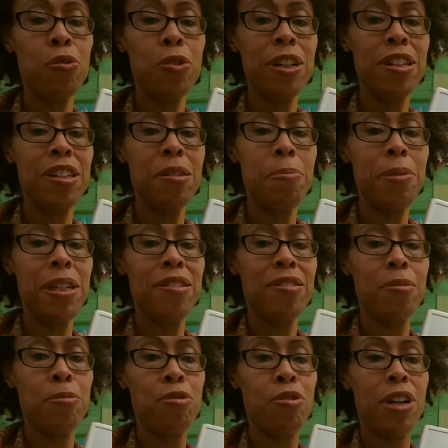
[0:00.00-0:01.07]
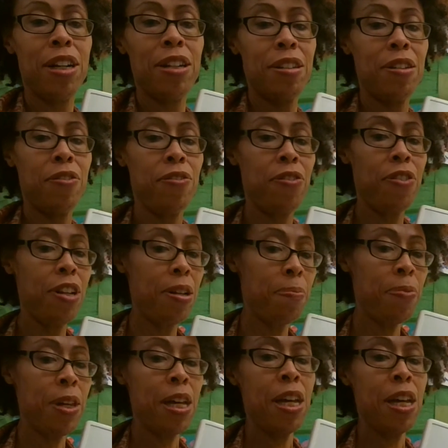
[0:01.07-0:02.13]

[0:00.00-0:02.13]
going to be subtracting from.